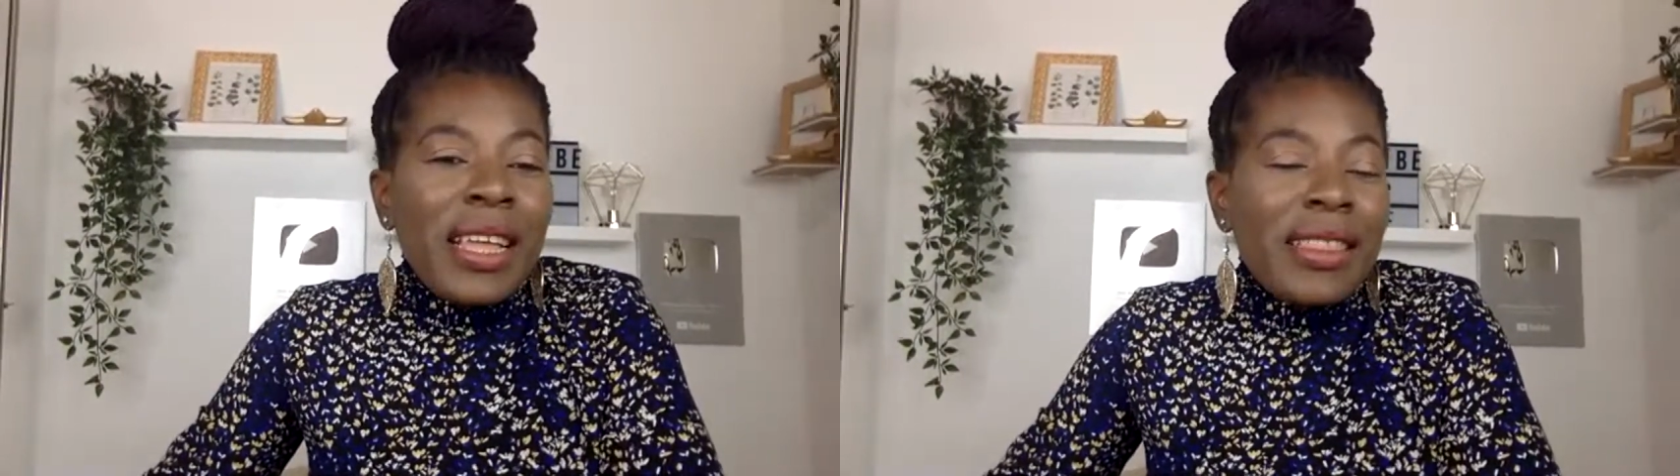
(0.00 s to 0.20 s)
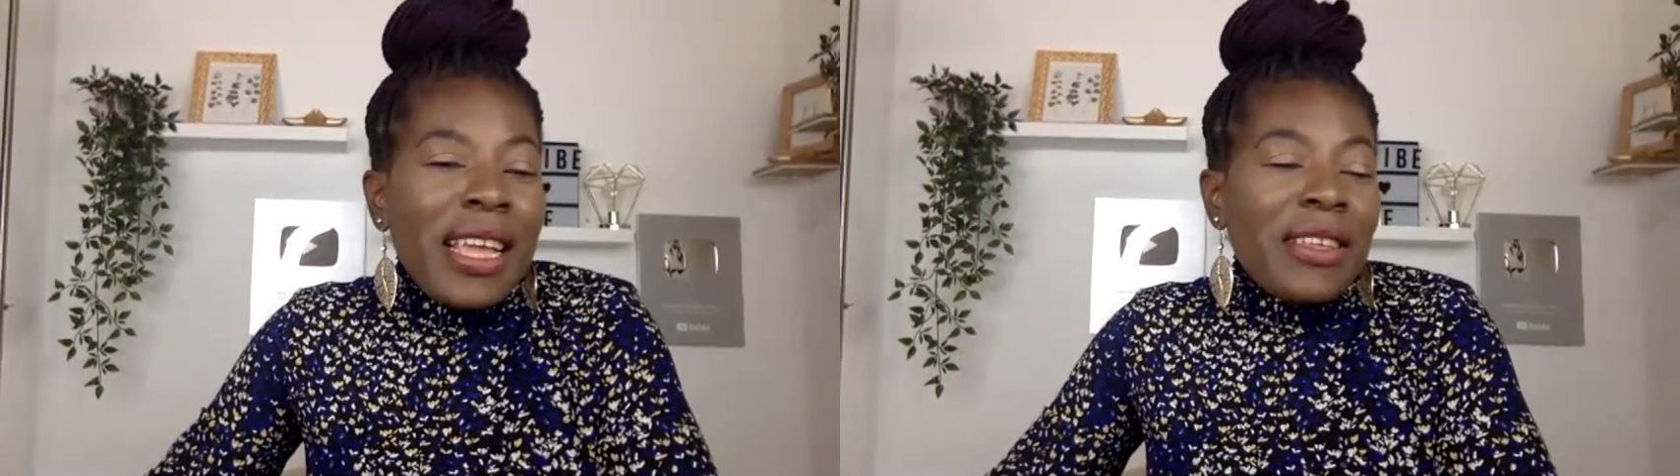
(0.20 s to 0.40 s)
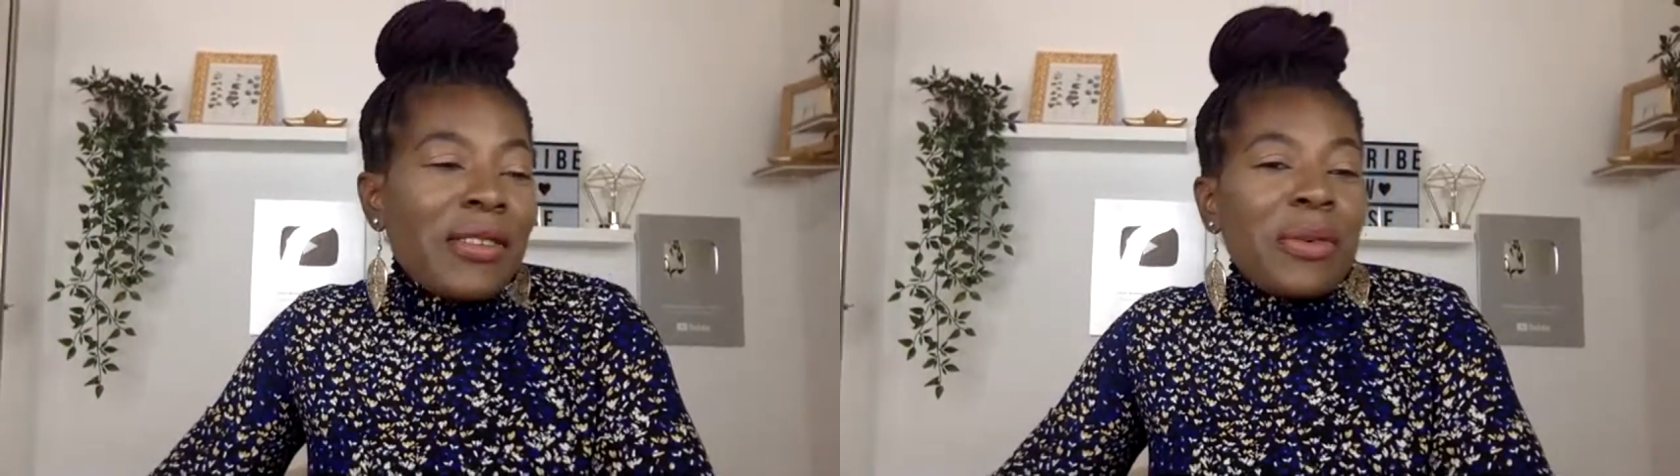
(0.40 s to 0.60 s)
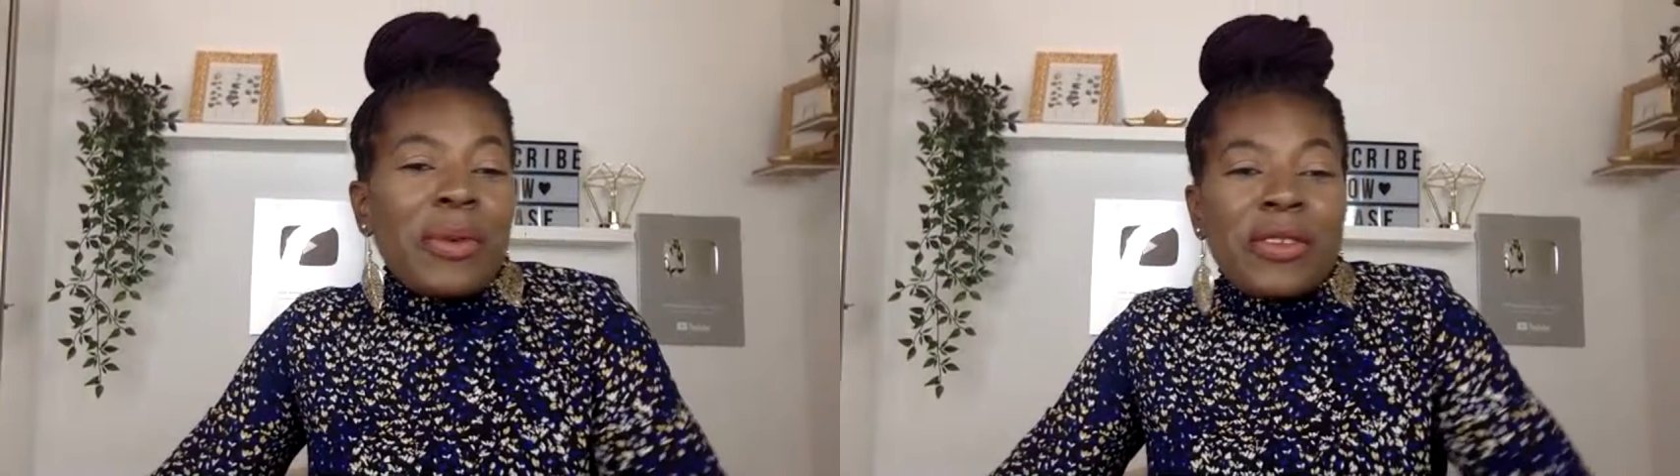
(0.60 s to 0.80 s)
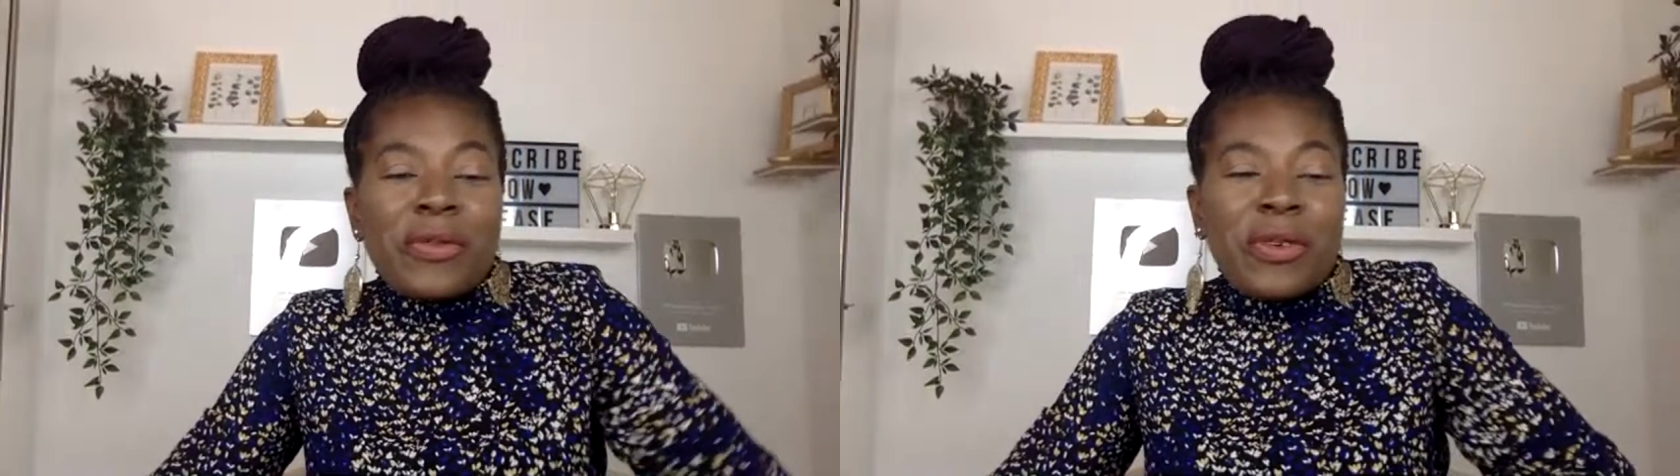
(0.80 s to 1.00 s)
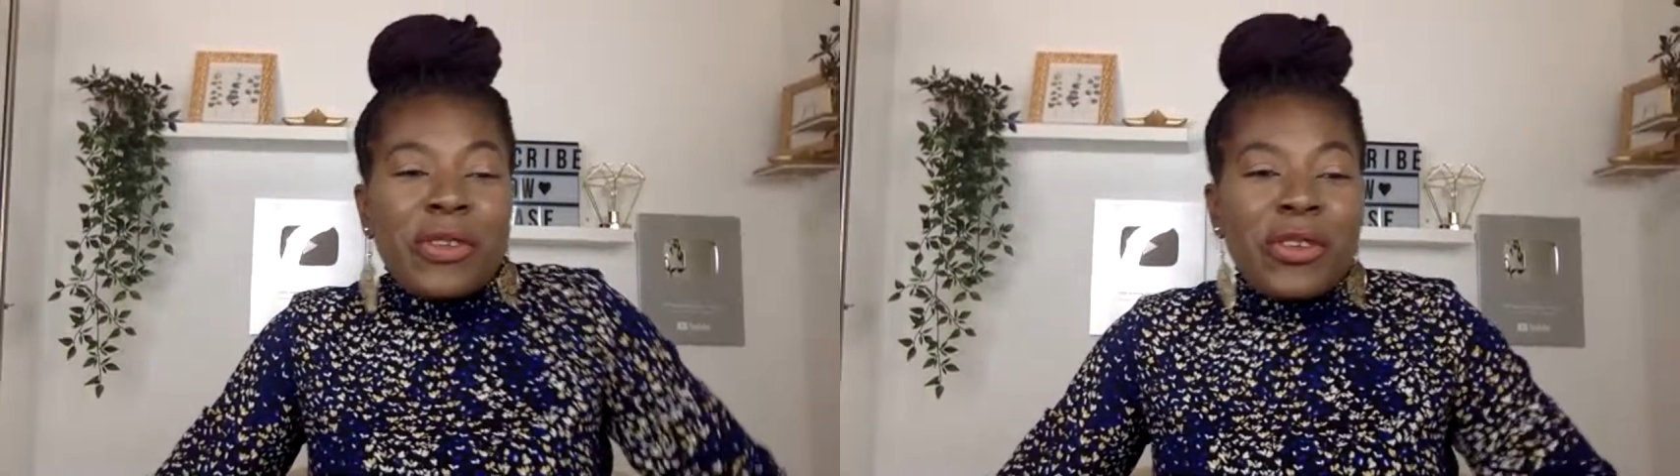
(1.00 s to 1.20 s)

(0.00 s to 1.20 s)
Thank you so much for